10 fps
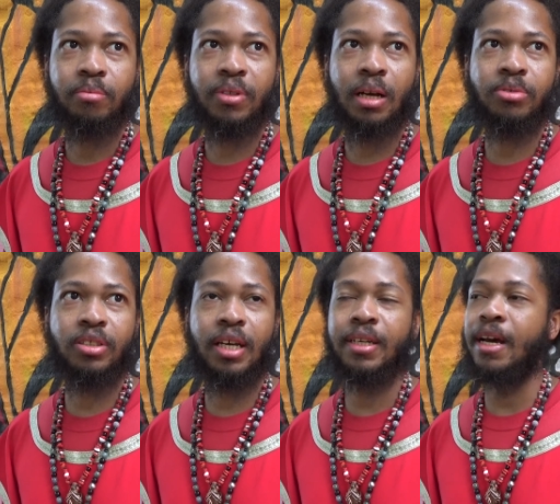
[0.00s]
Now I'm
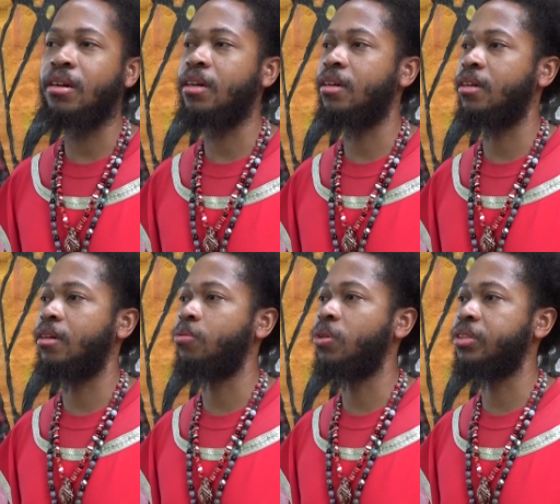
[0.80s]
saying that
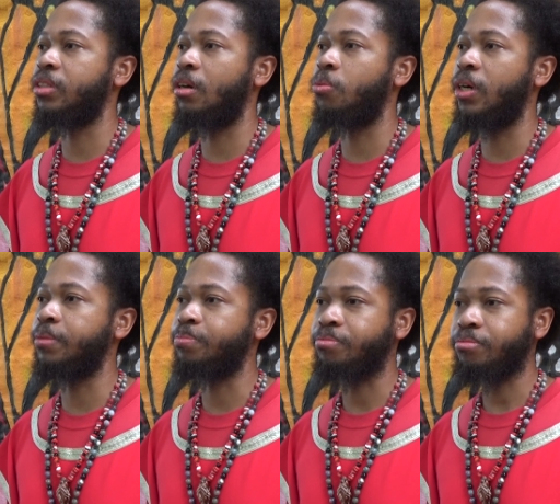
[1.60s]
uh was uh what
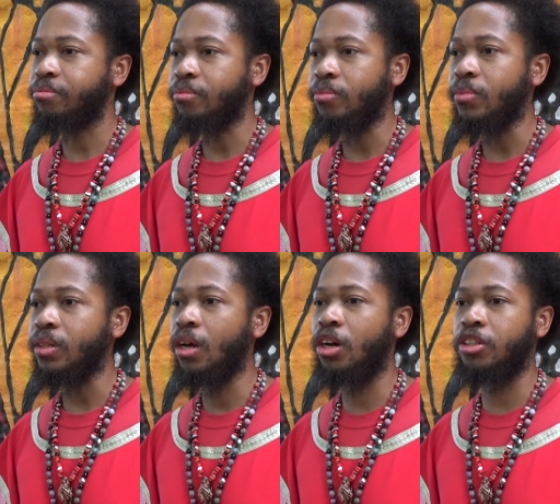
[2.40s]

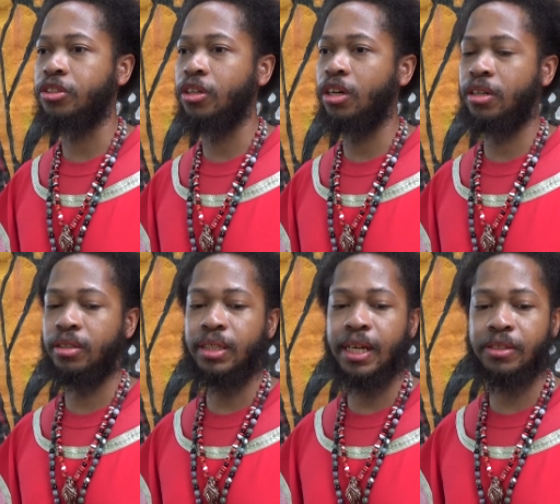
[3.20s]
uh uh
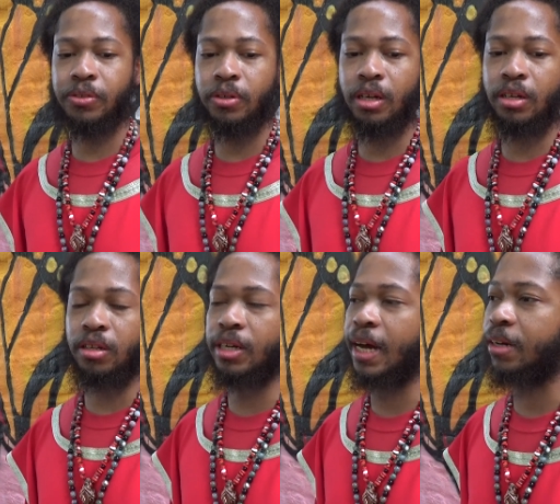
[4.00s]
he had turned the
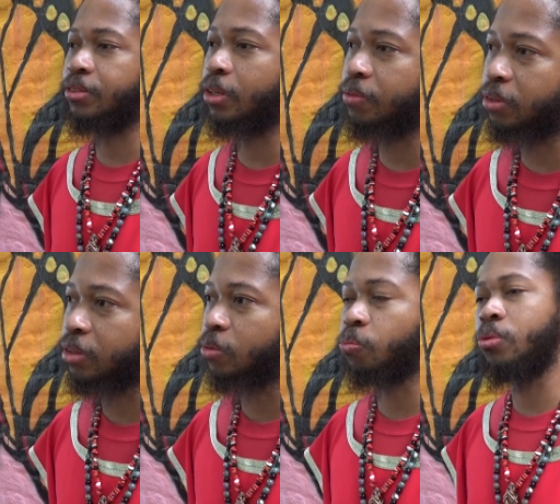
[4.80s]
uh the house of the
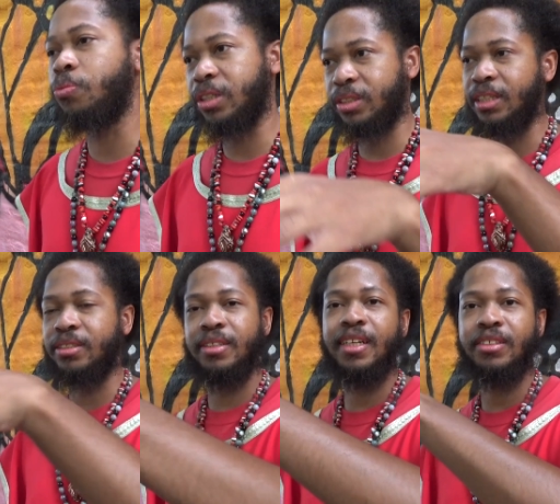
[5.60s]
which these
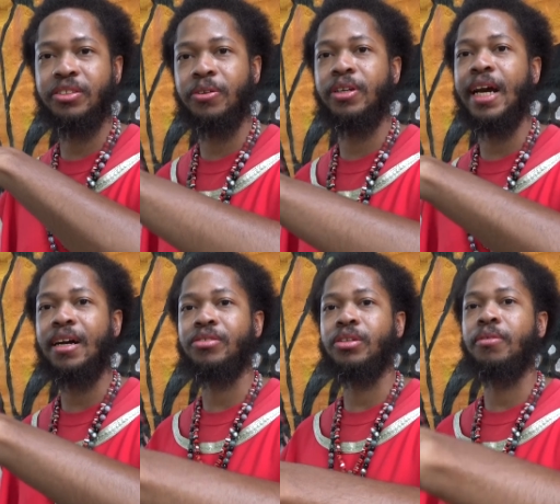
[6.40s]
niggas turned the
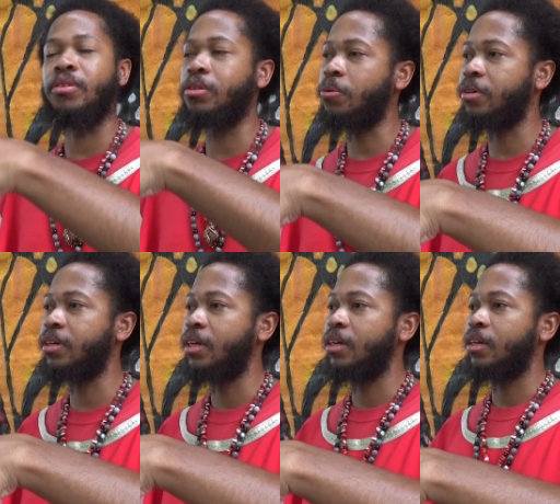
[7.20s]
house of the Lord
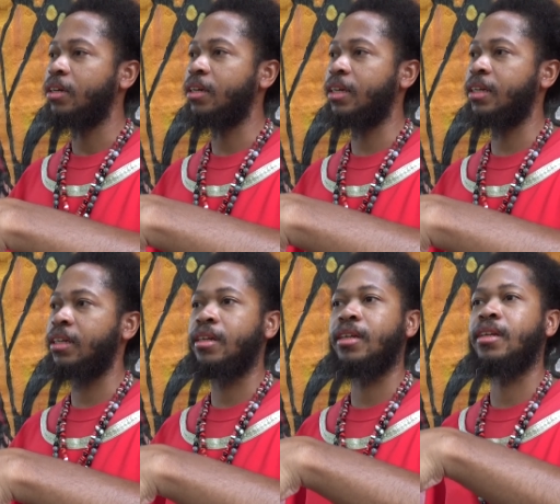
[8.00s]
and
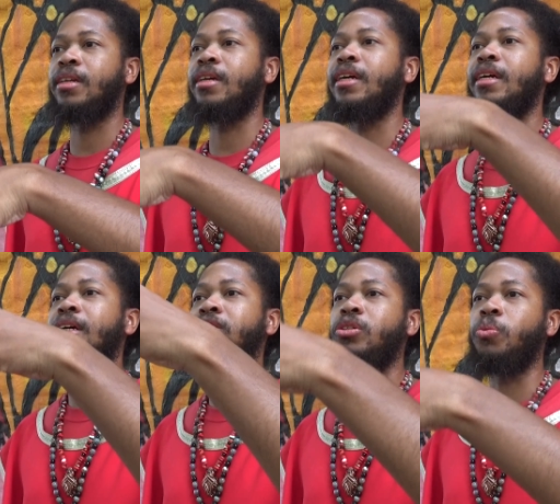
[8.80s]

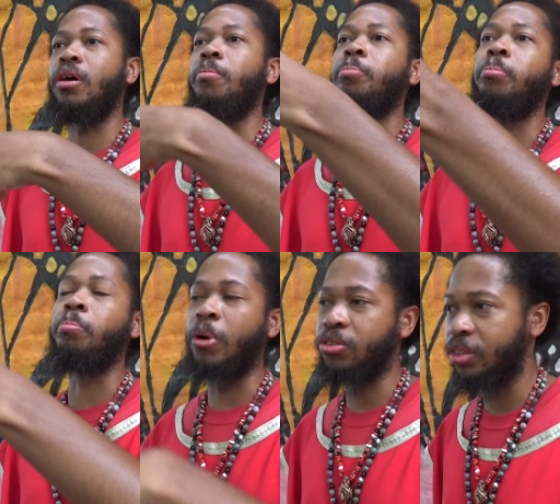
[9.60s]
into what
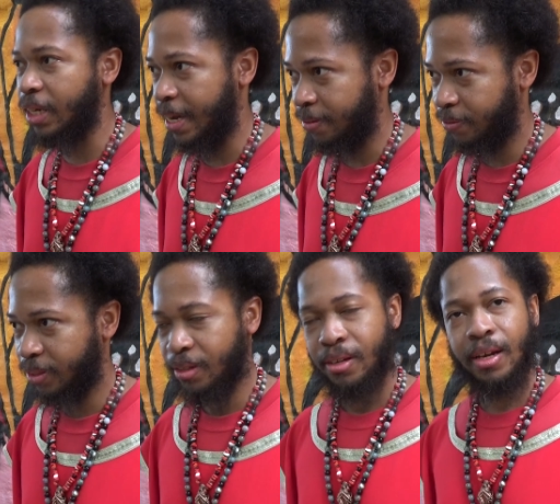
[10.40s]
merchandise,
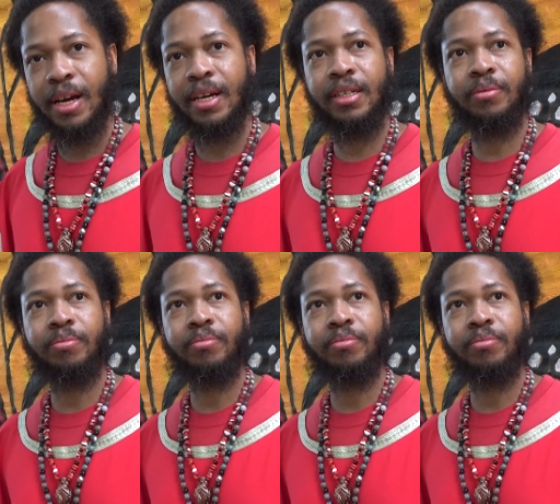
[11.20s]
alright?